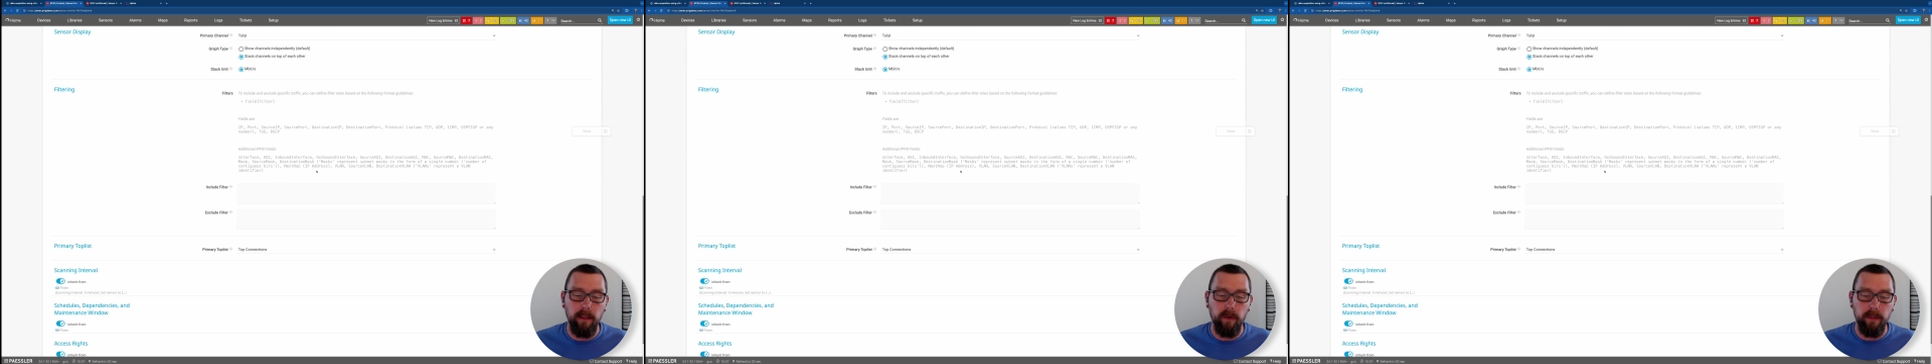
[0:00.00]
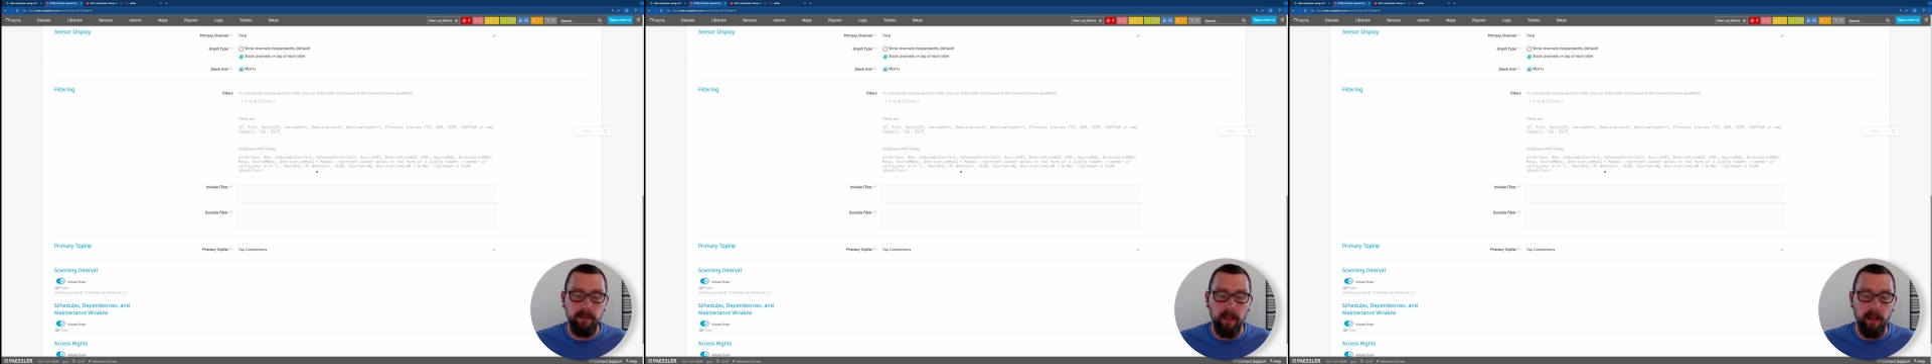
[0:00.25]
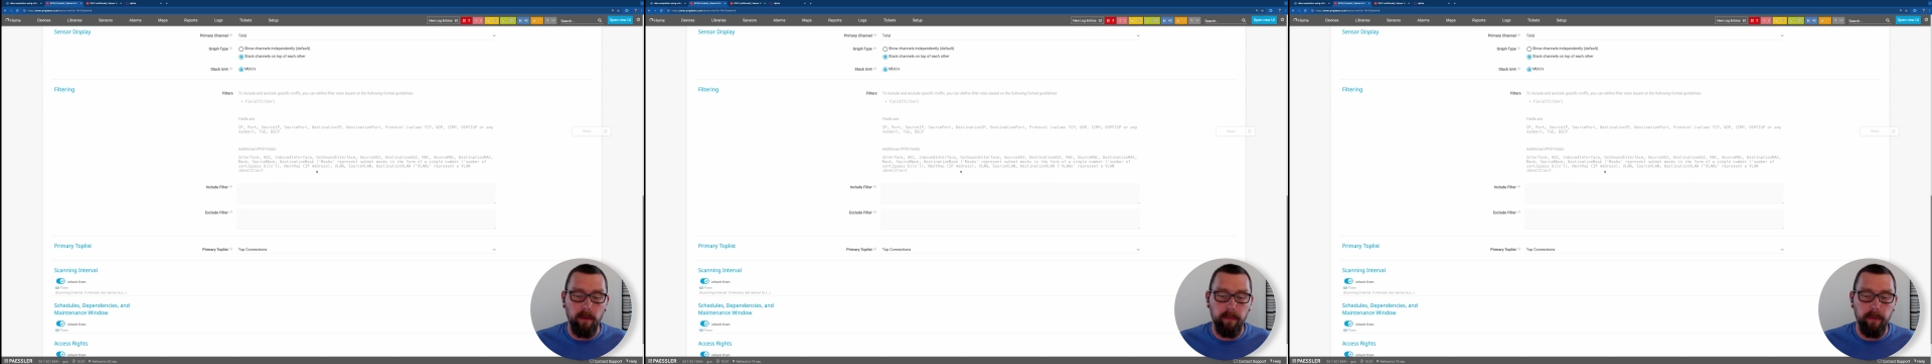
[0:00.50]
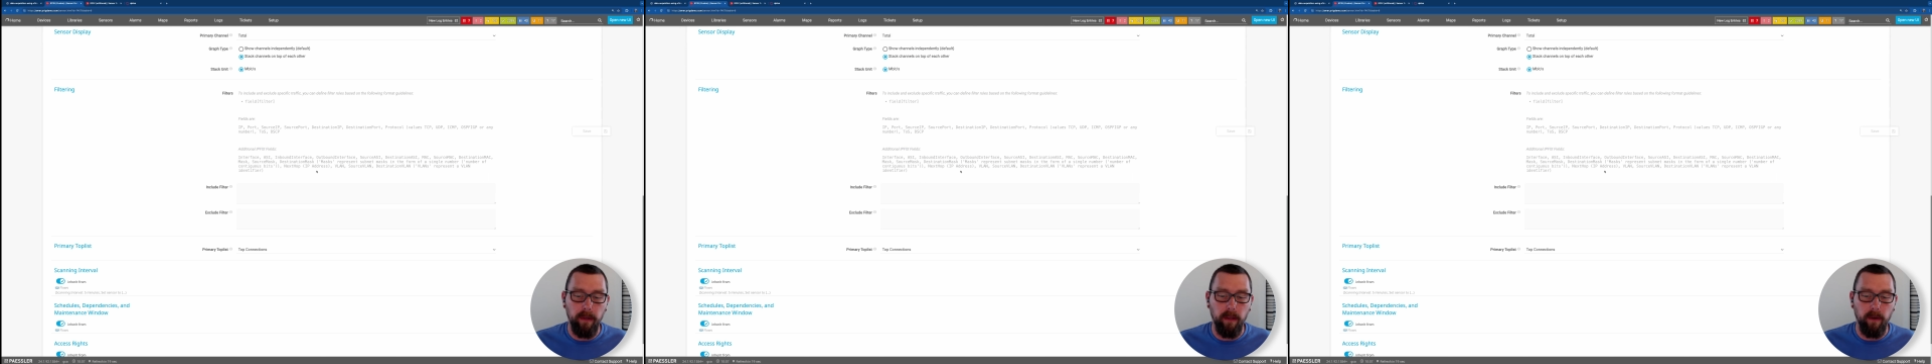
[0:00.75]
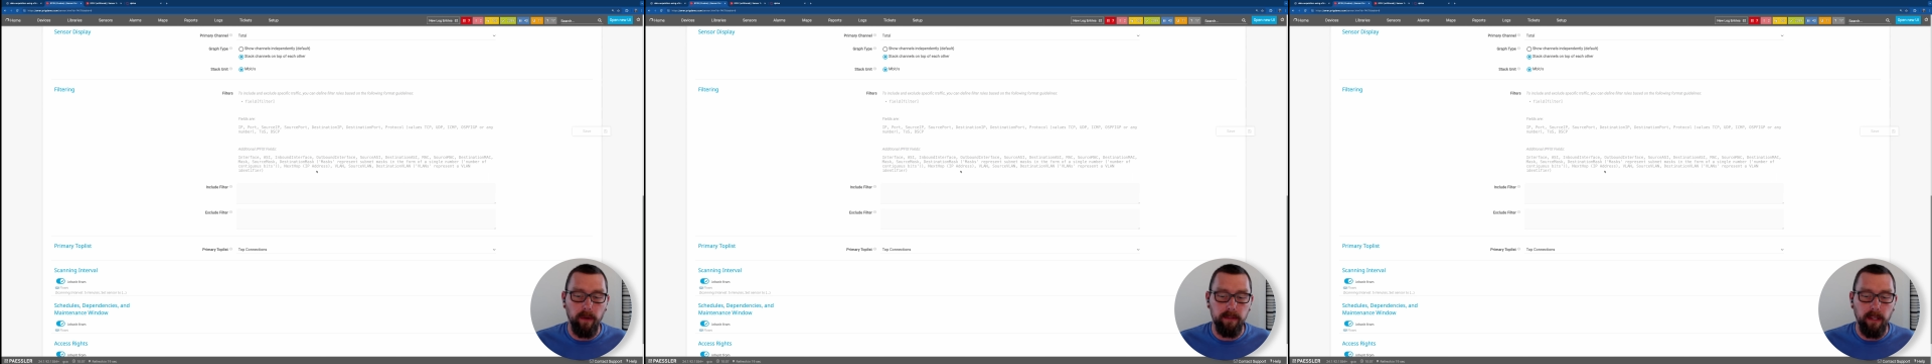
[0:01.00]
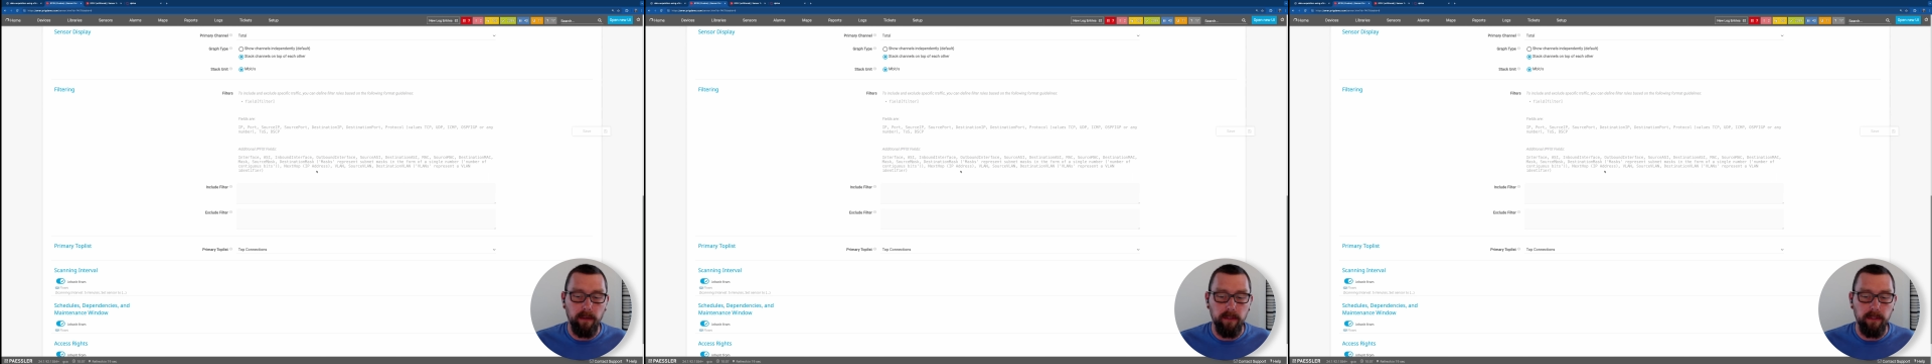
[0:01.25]
you could set up,
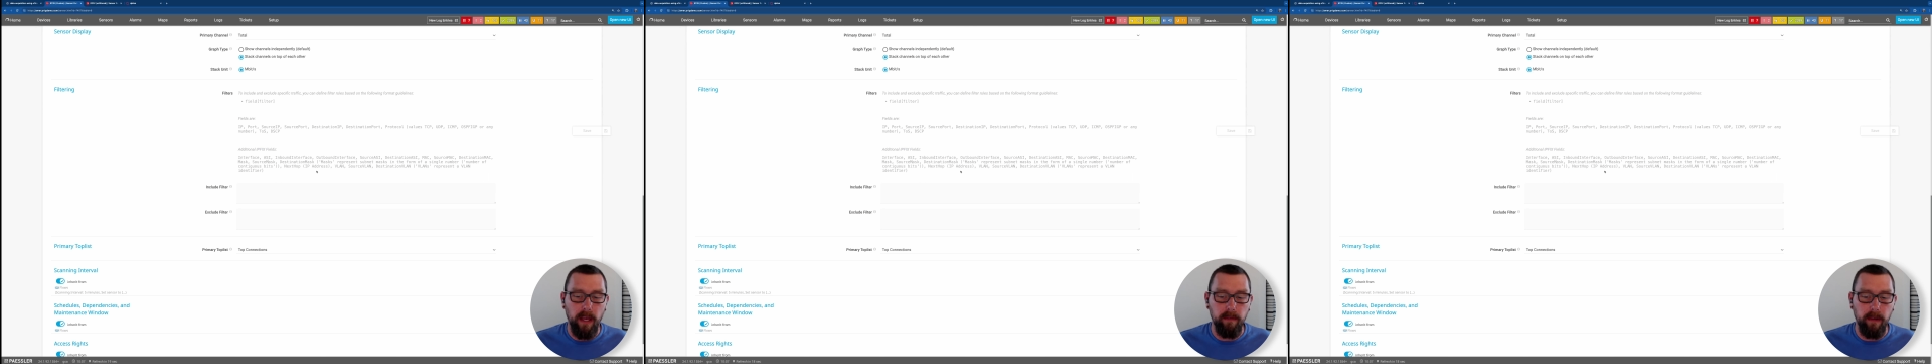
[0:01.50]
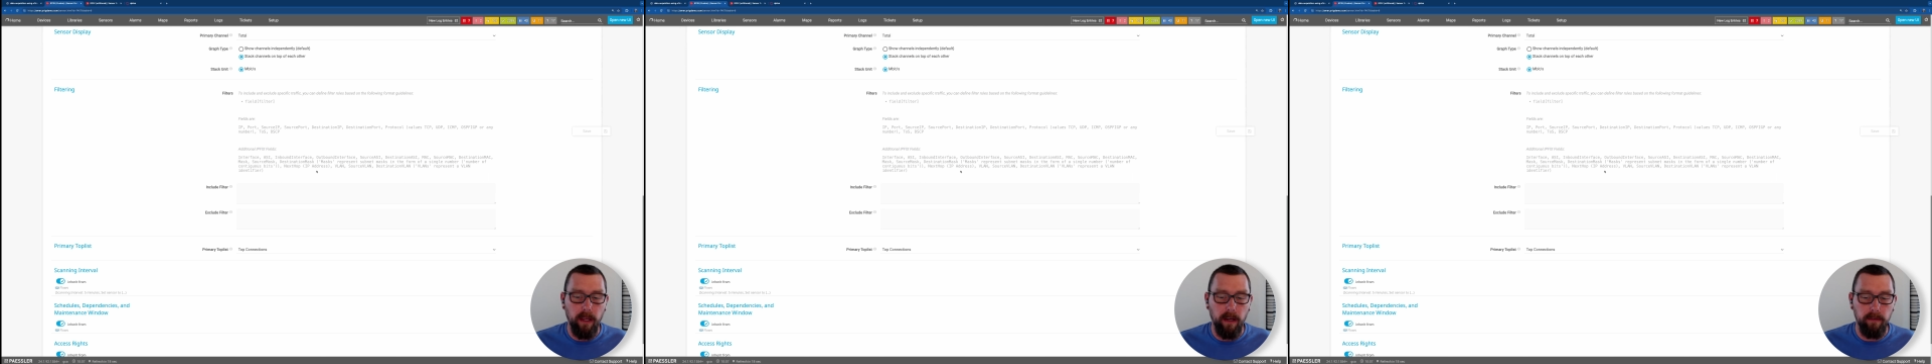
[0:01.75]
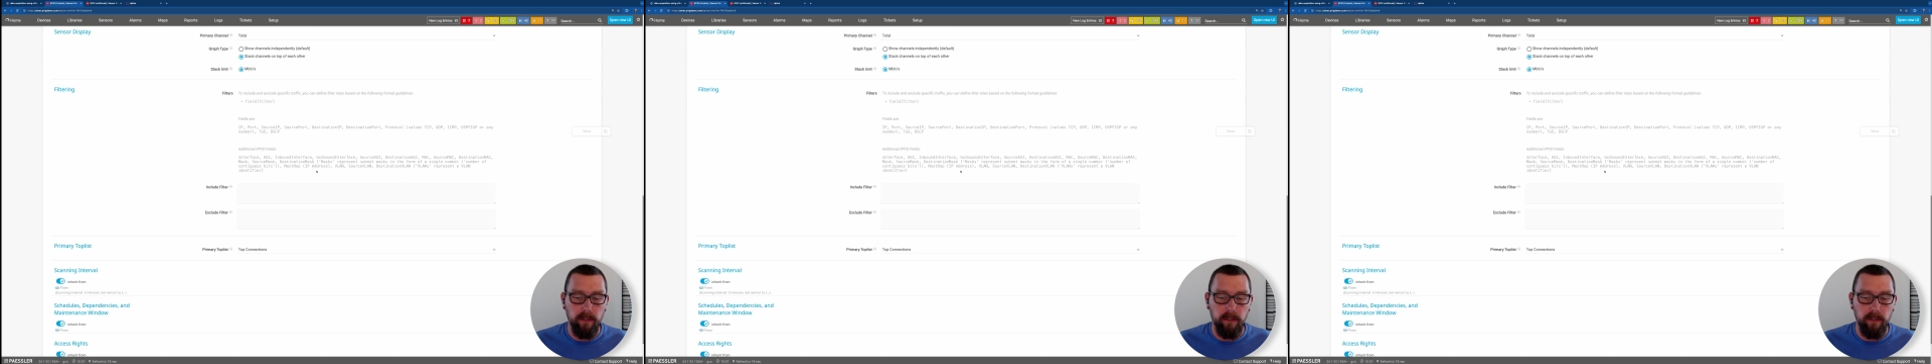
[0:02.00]
instead of just having kind of a